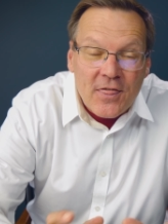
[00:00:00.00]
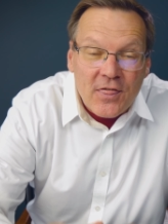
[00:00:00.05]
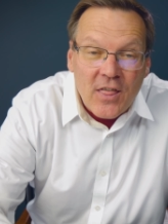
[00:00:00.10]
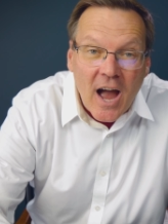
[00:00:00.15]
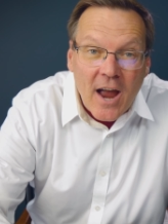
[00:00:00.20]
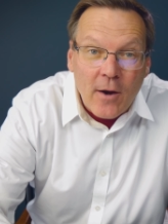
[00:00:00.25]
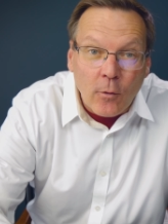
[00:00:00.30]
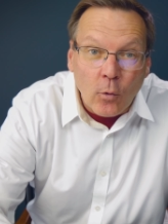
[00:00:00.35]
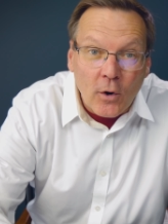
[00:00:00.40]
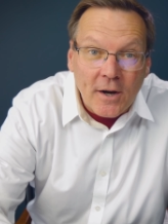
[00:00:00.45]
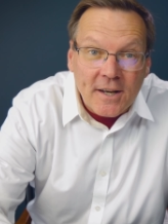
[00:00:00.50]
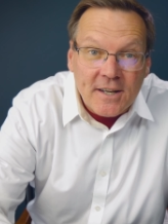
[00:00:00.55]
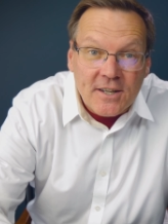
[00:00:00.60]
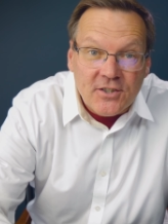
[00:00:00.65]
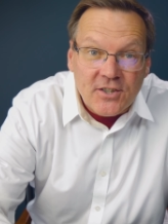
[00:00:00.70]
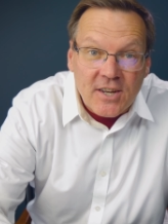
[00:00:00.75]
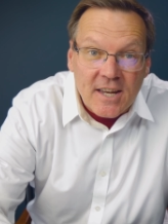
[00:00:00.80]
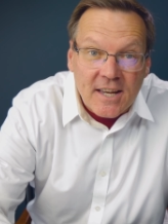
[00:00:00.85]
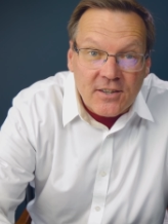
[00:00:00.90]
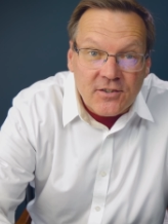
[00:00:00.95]
thyroid
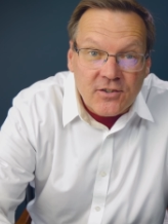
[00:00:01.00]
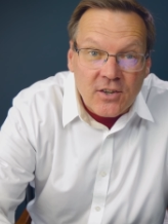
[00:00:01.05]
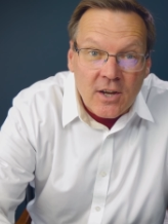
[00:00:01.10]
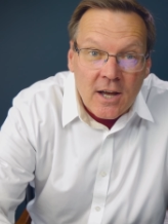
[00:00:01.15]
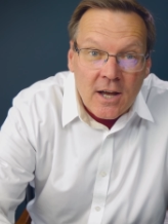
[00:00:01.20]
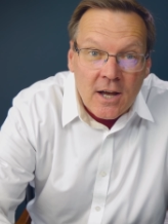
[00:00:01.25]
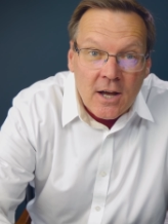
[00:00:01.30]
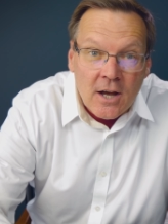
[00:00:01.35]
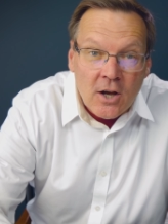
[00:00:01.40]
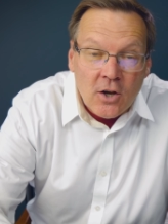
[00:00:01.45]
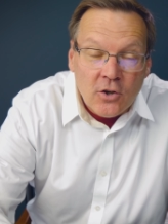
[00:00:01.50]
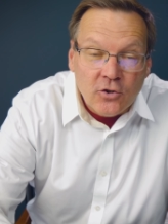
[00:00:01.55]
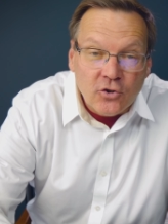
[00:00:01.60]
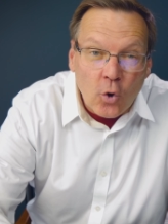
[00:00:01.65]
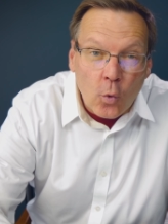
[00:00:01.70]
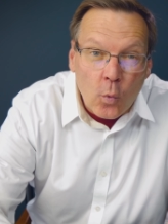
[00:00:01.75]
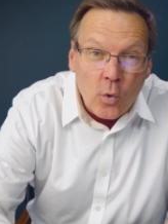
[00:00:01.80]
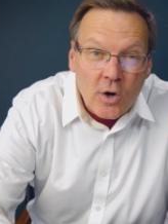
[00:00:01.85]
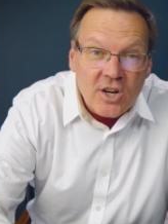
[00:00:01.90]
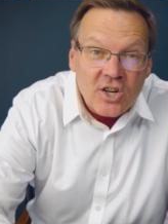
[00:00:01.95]
disease.
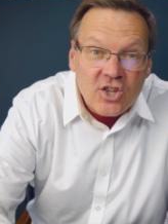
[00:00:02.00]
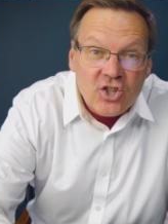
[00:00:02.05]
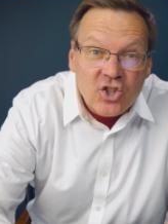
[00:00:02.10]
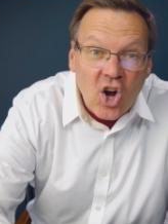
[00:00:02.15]
So we're going to